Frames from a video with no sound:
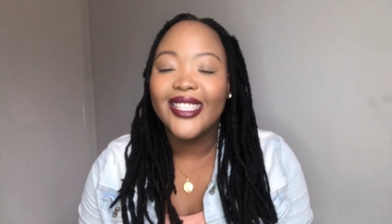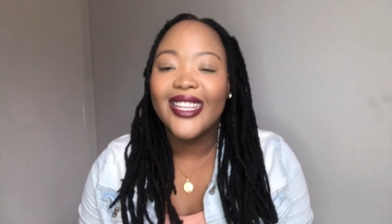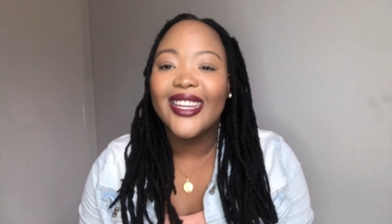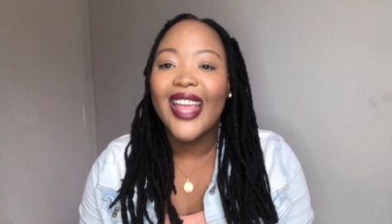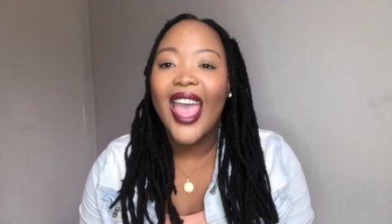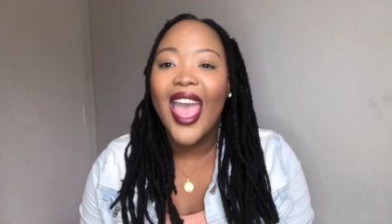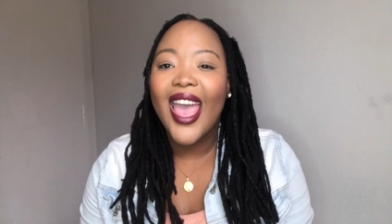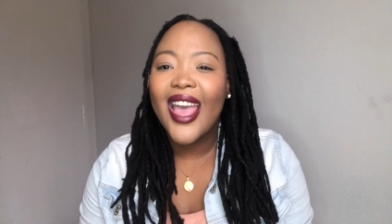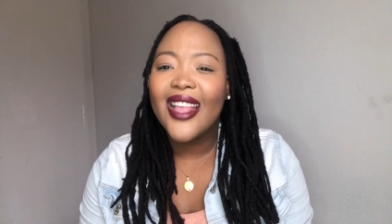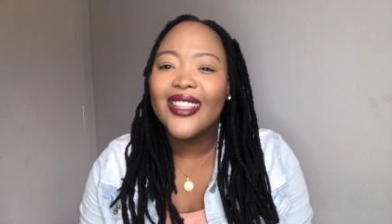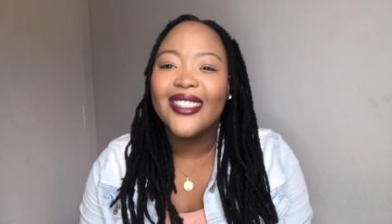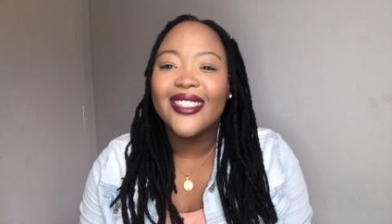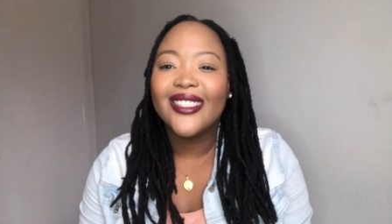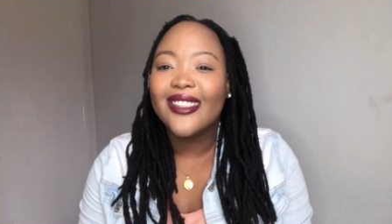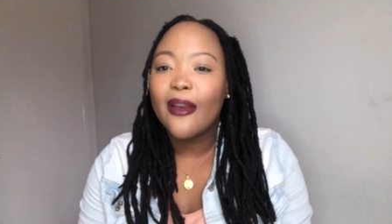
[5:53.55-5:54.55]
It adds
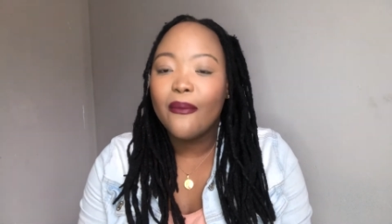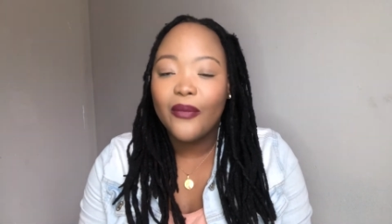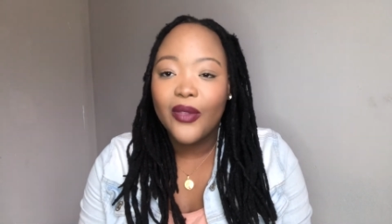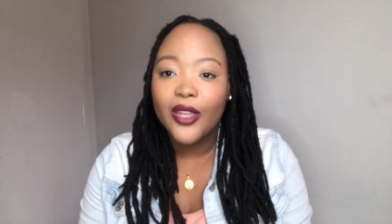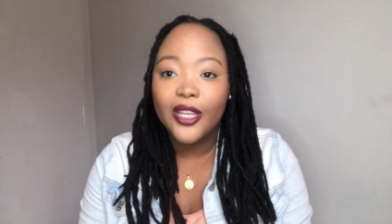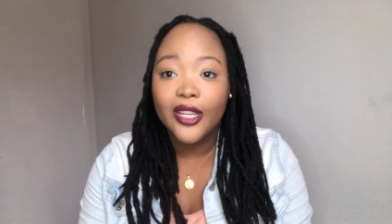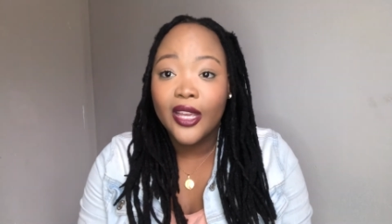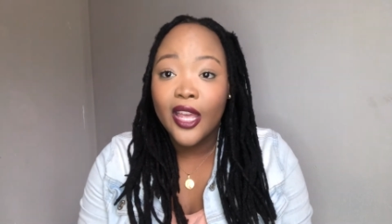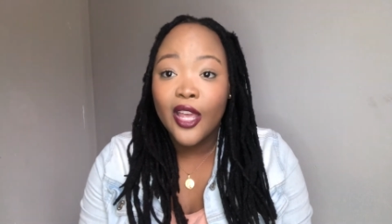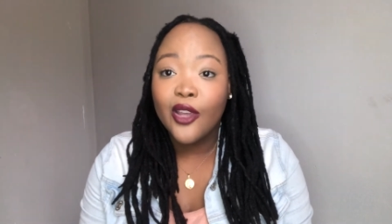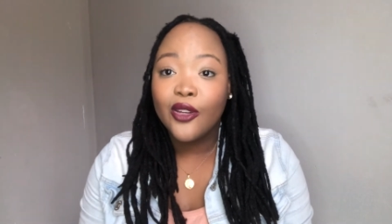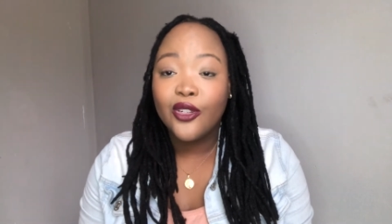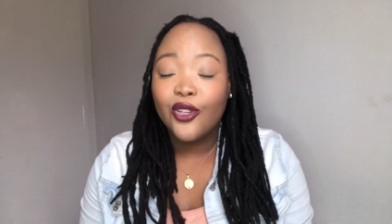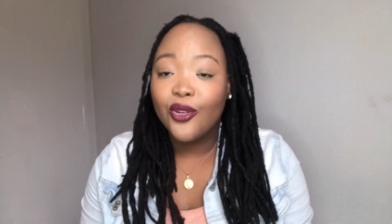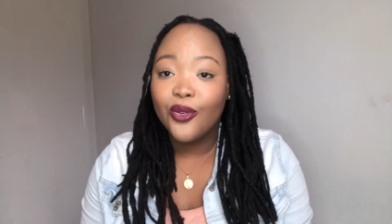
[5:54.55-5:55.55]
something
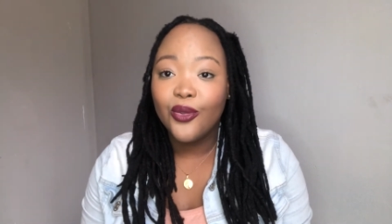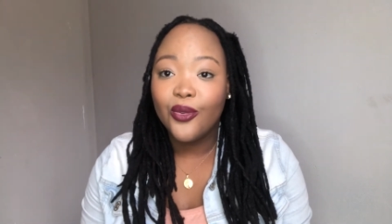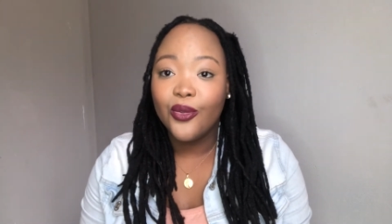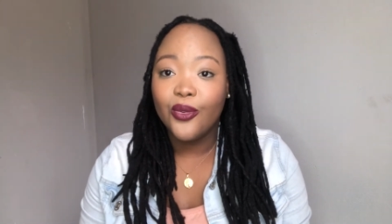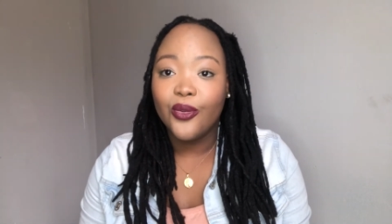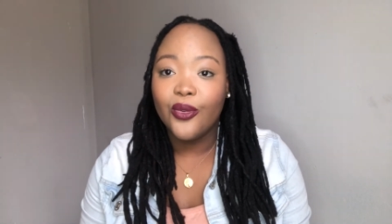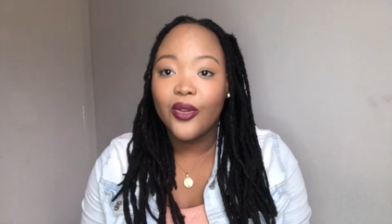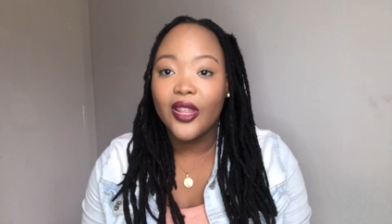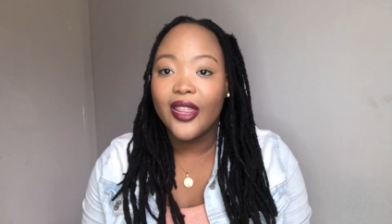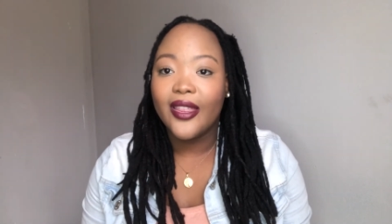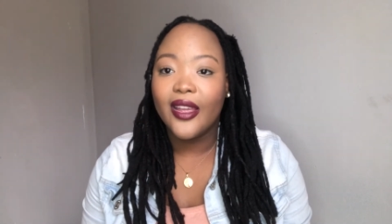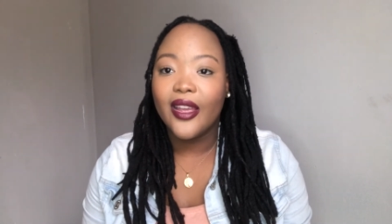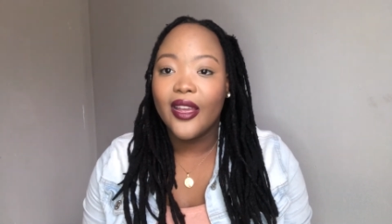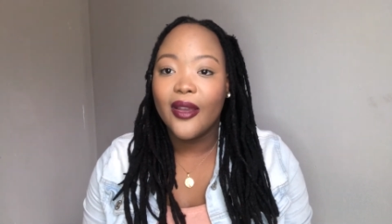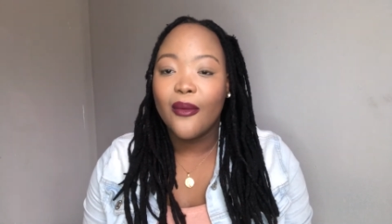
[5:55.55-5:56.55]
to
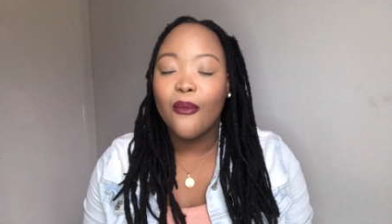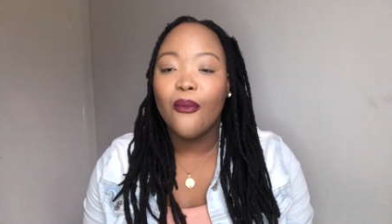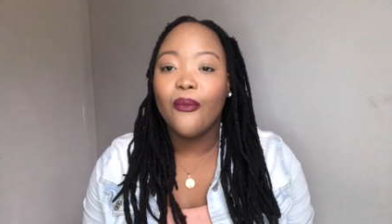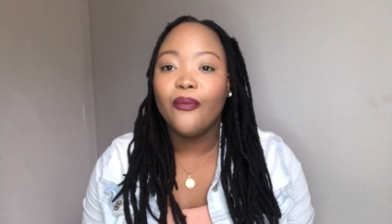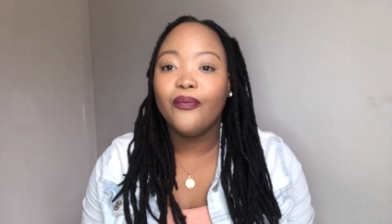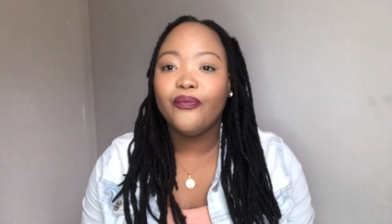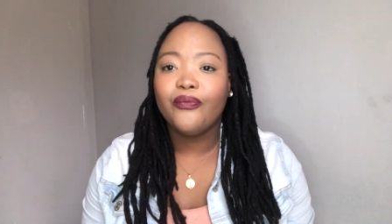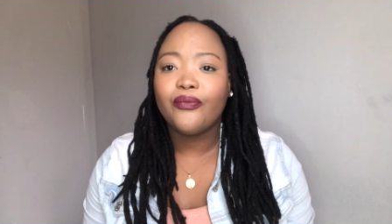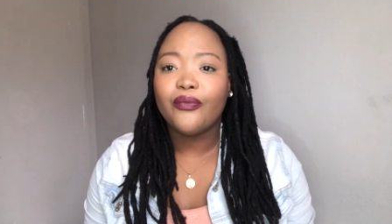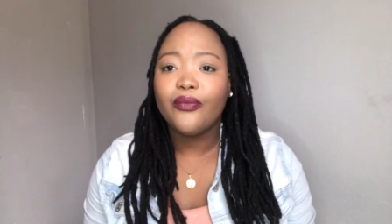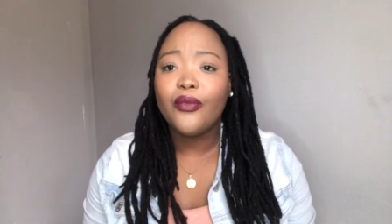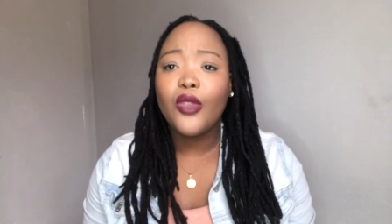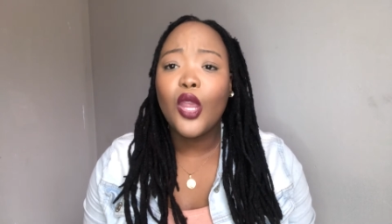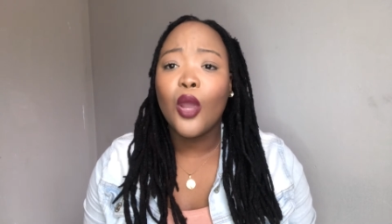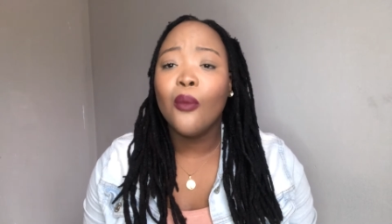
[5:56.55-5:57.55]
the
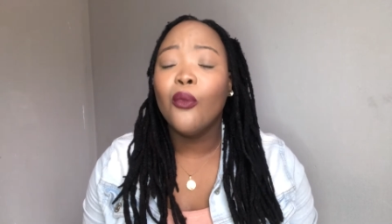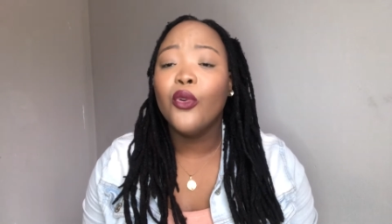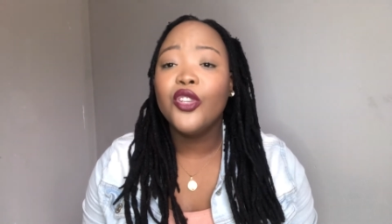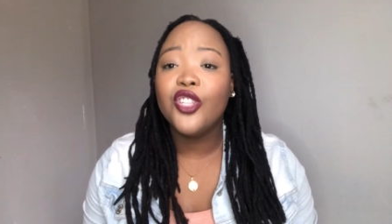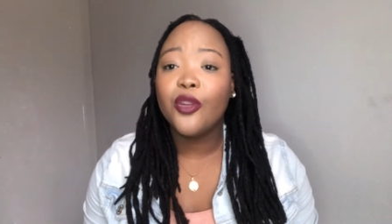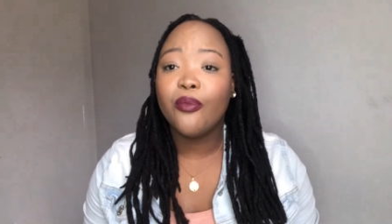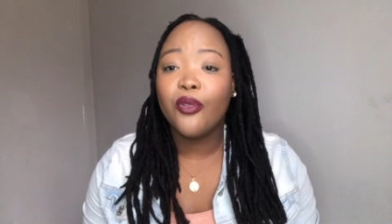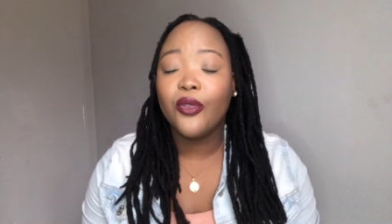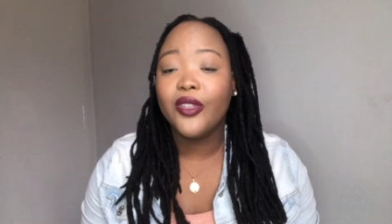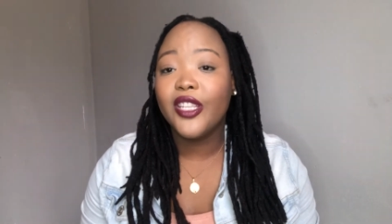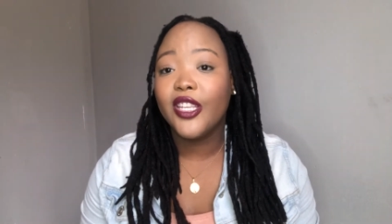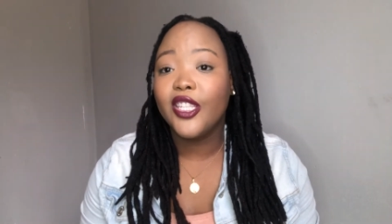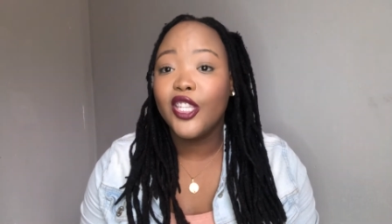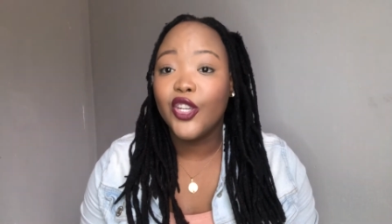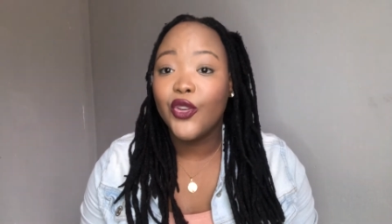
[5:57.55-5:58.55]
moisture
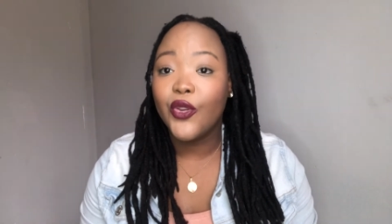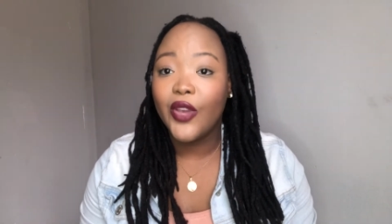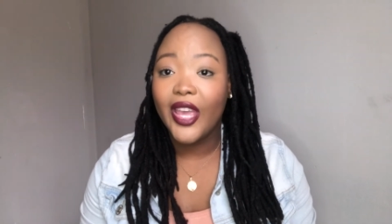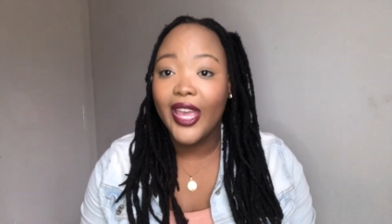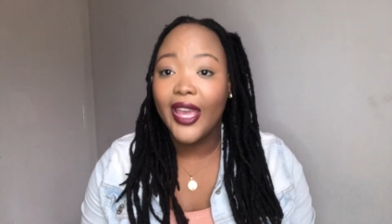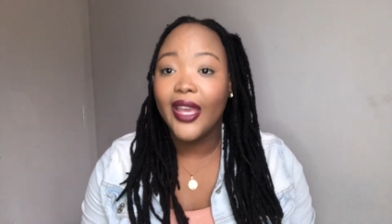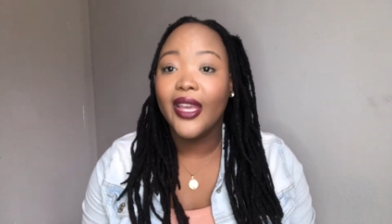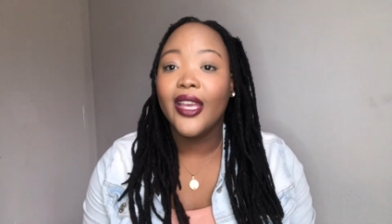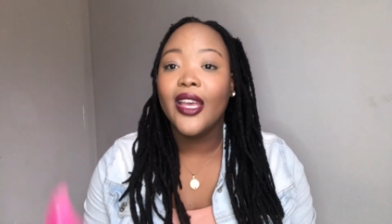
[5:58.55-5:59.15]
process in your hair.